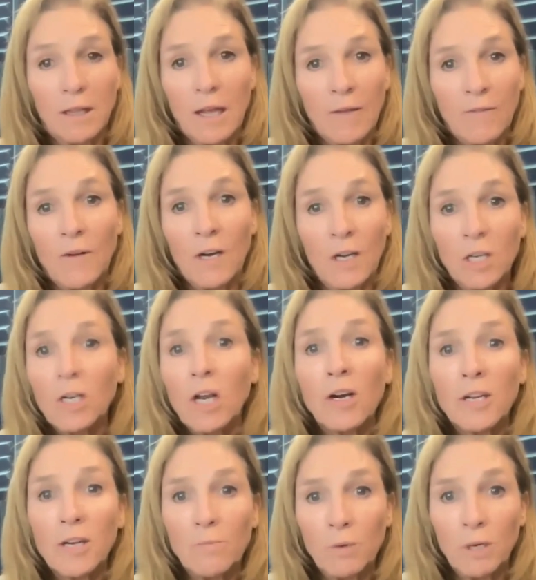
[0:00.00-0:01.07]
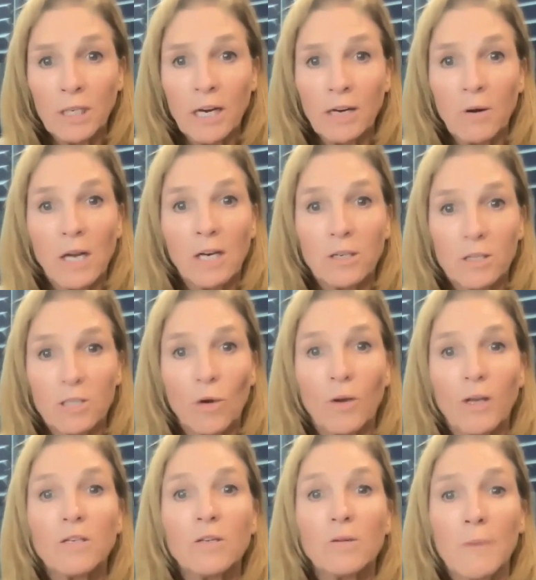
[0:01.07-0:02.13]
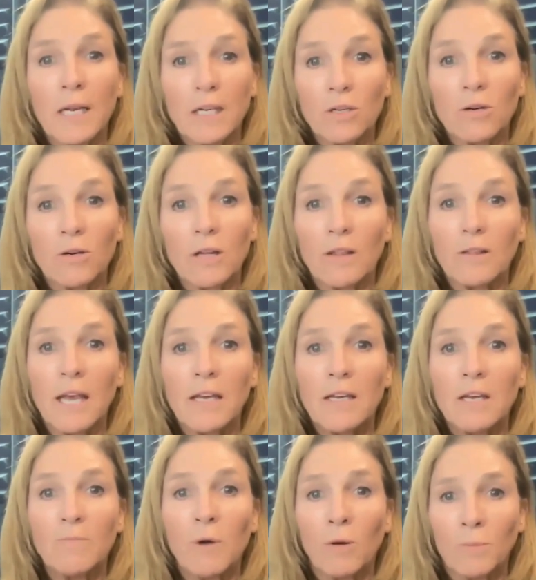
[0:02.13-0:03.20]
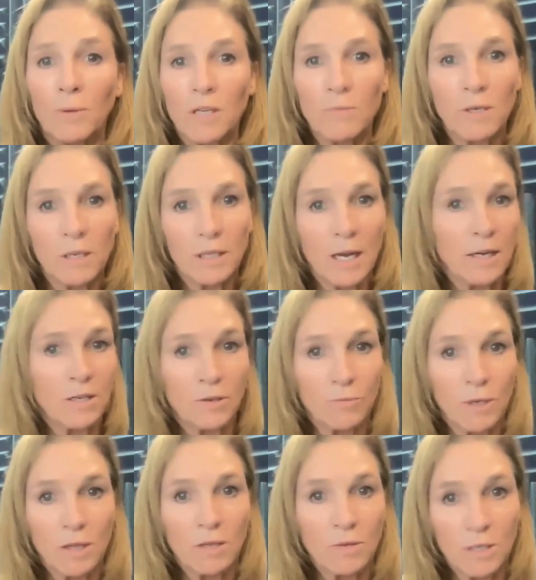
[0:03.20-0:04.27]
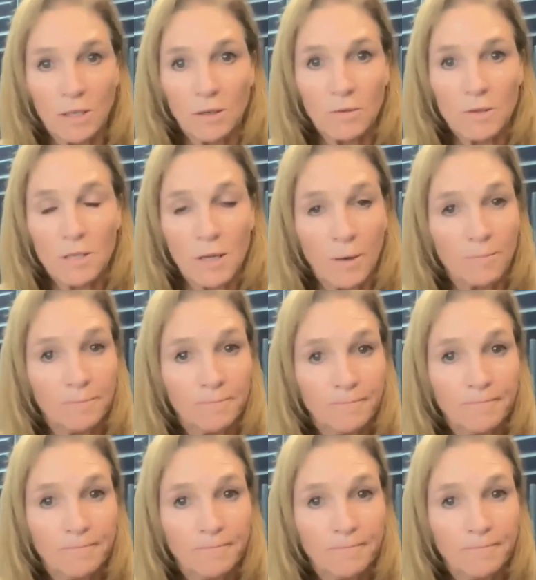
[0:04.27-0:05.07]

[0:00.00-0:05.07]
if a good audiobook narrator is going to make sure that they keep open communication with you too. So